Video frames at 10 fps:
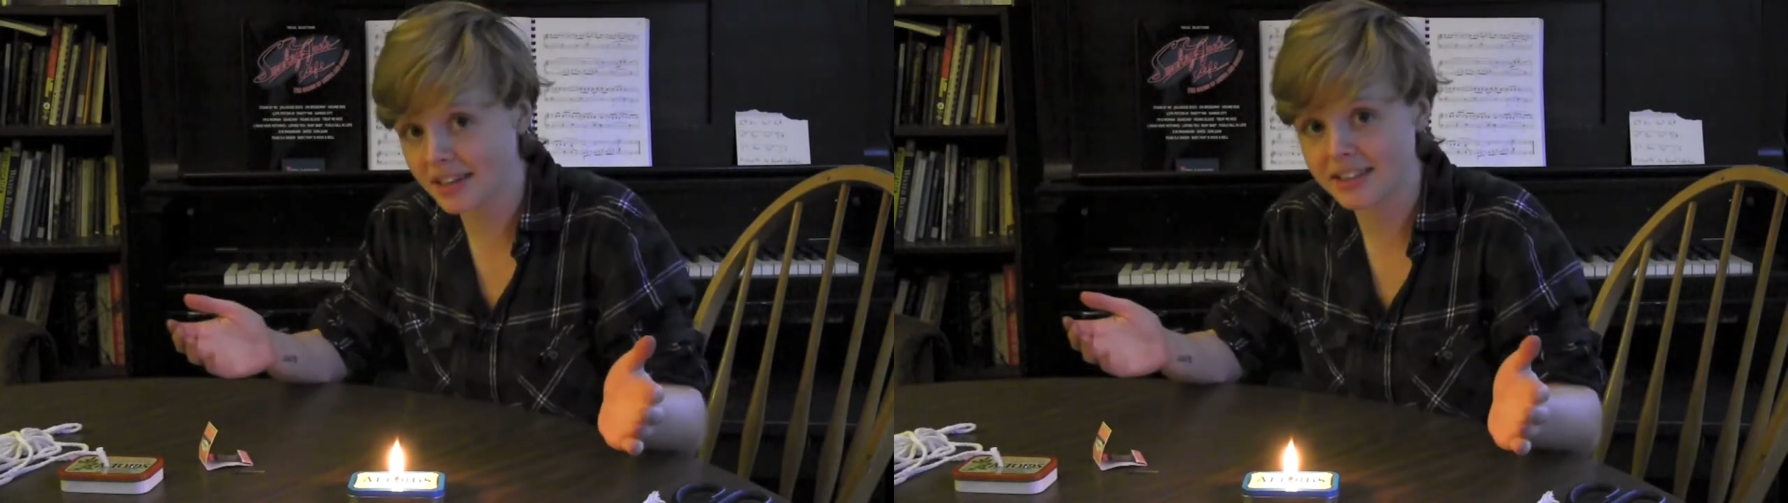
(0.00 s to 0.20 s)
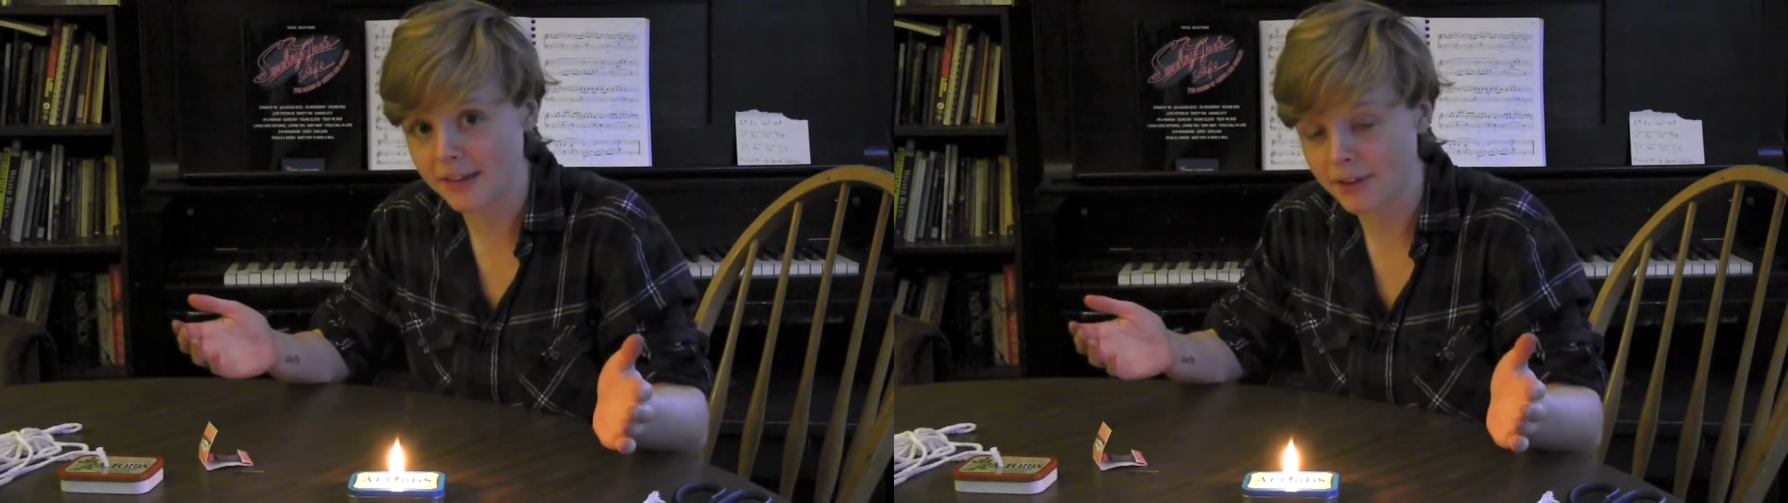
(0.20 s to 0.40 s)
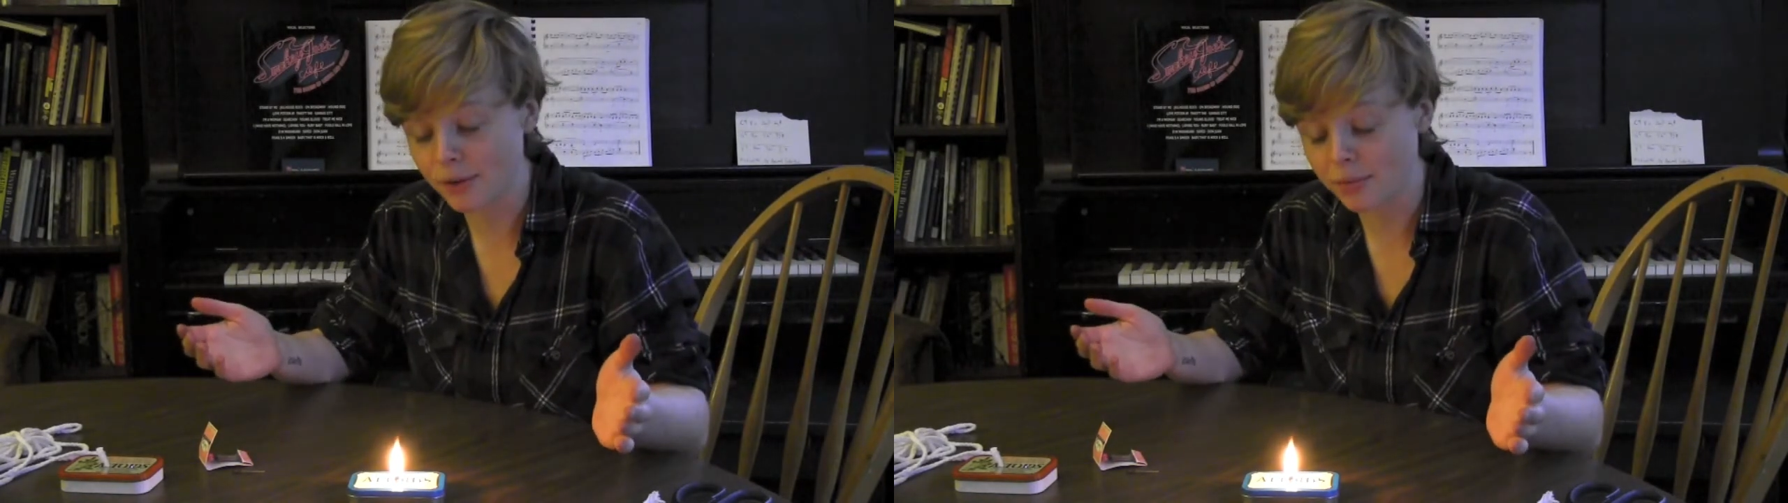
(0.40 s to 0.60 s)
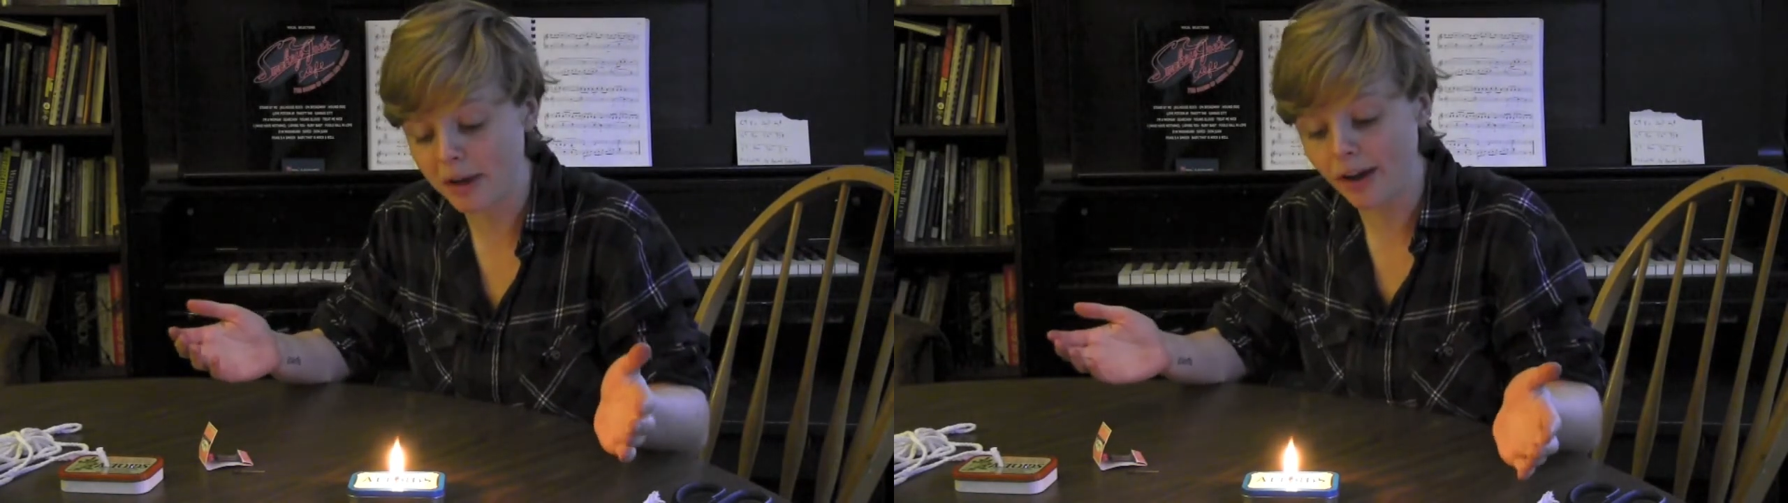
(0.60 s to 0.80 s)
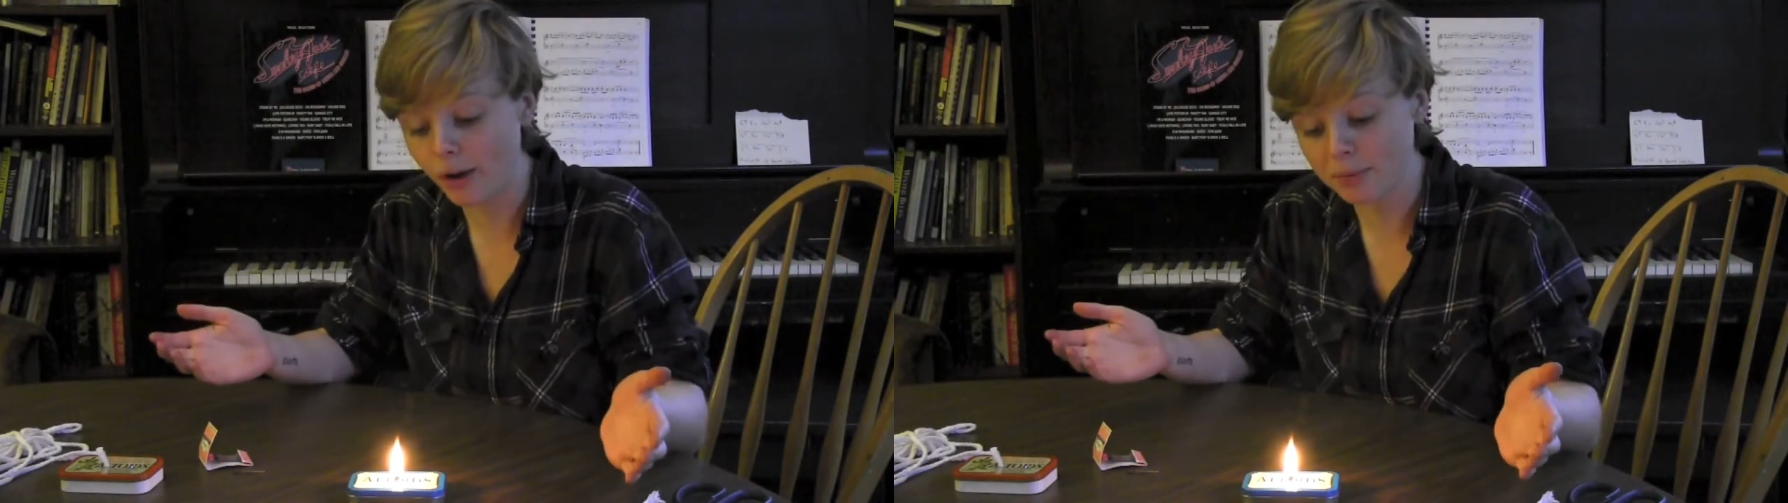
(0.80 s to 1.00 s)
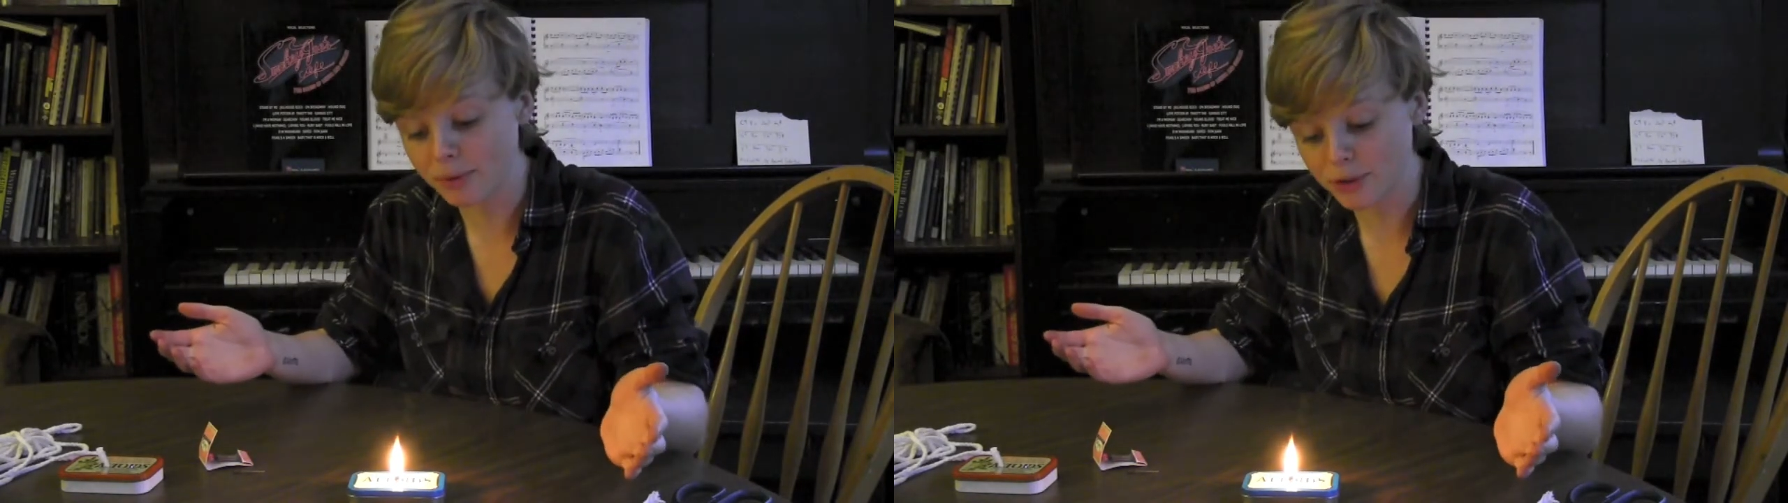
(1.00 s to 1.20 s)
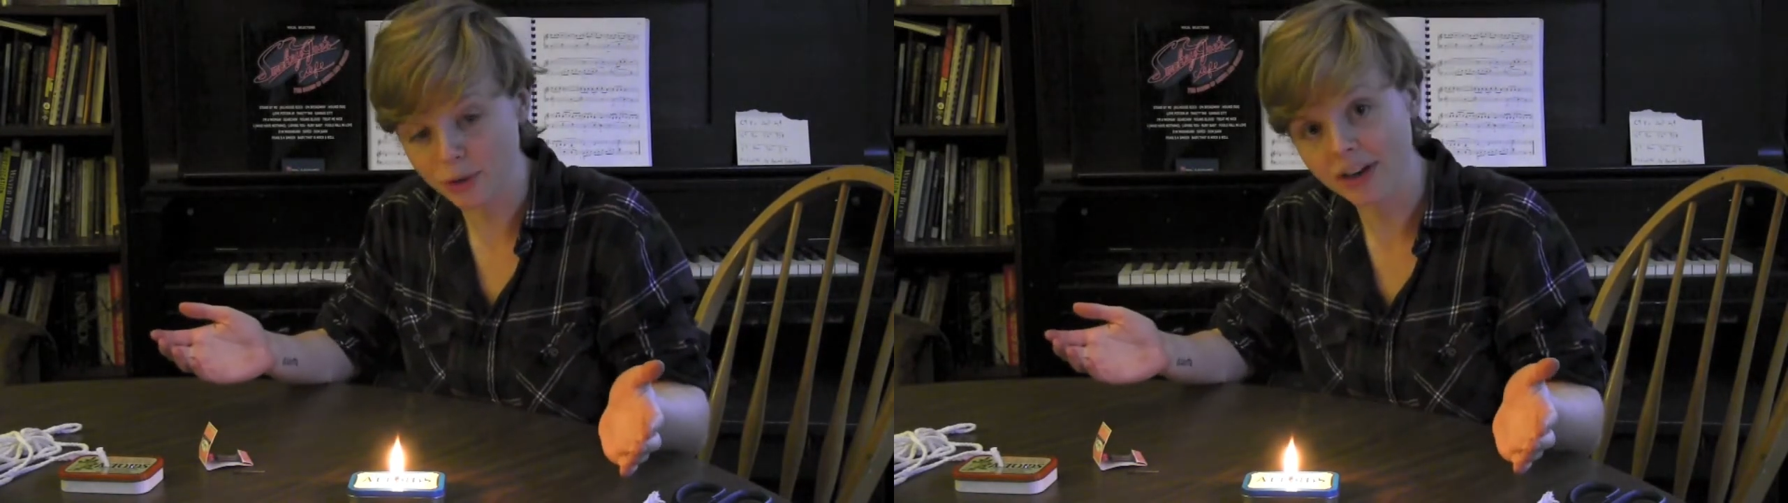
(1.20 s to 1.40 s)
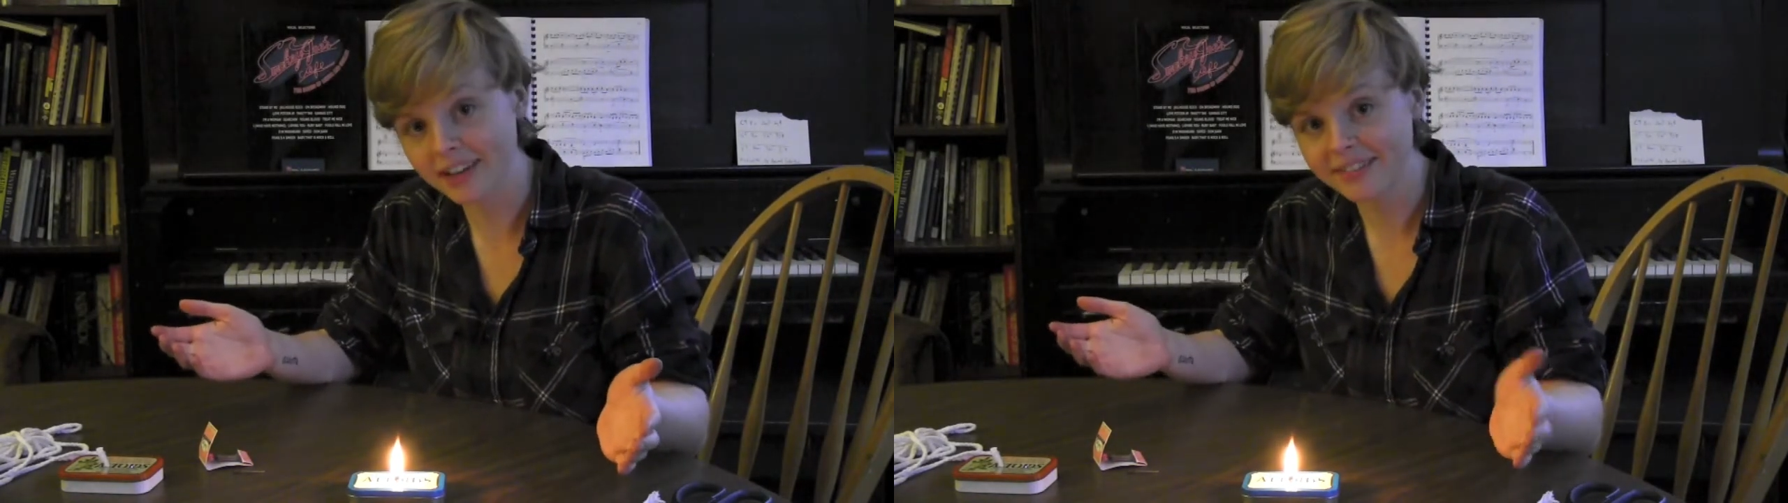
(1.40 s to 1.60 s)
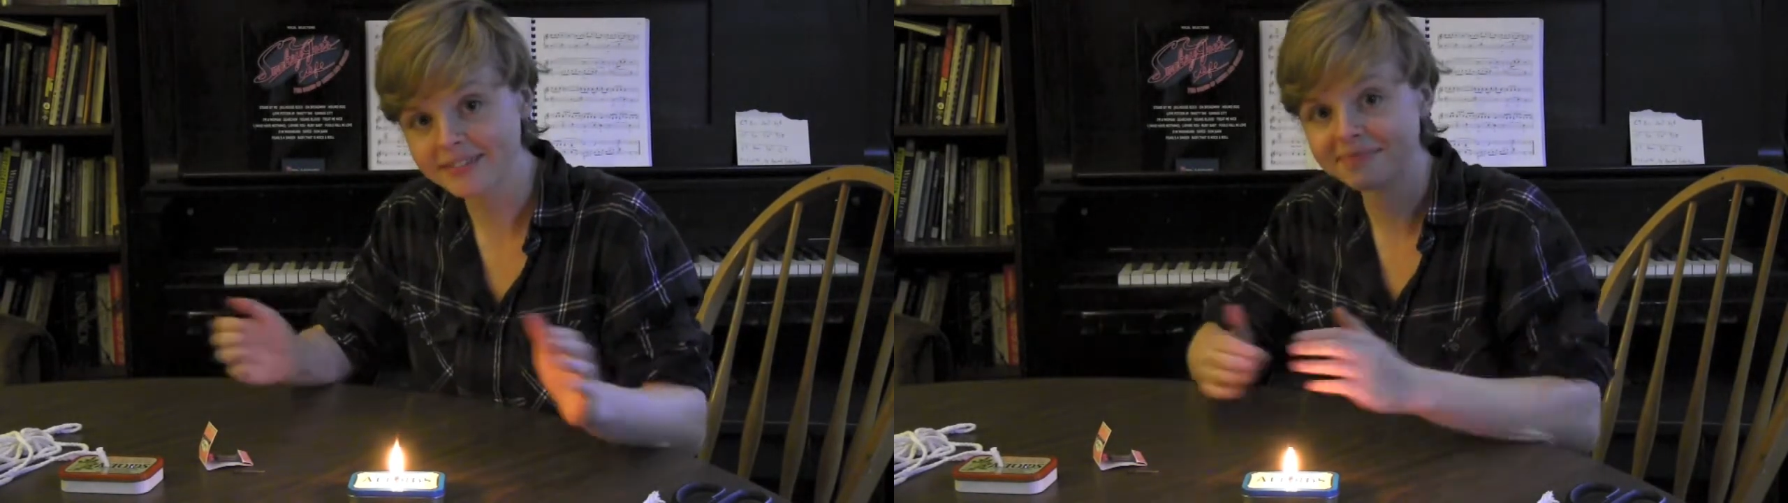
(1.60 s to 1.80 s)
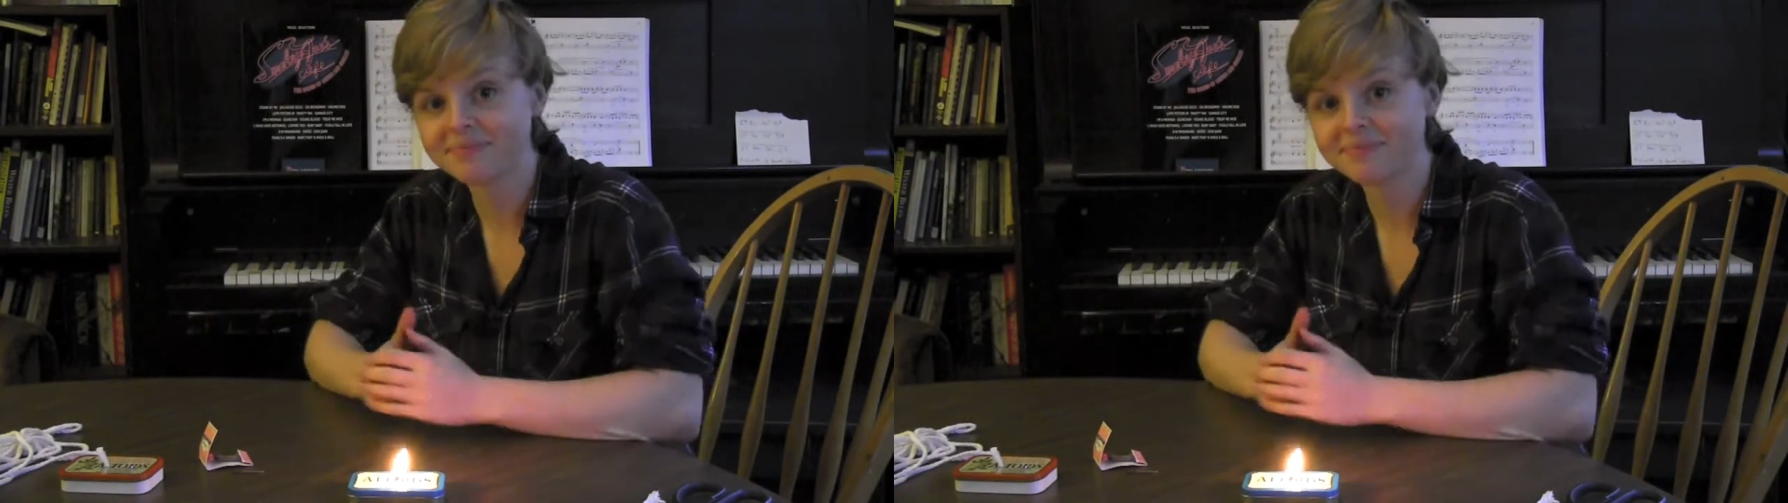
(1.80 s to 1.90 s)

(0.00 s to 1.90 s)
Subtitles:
activity with me. I hope you enjoyed it.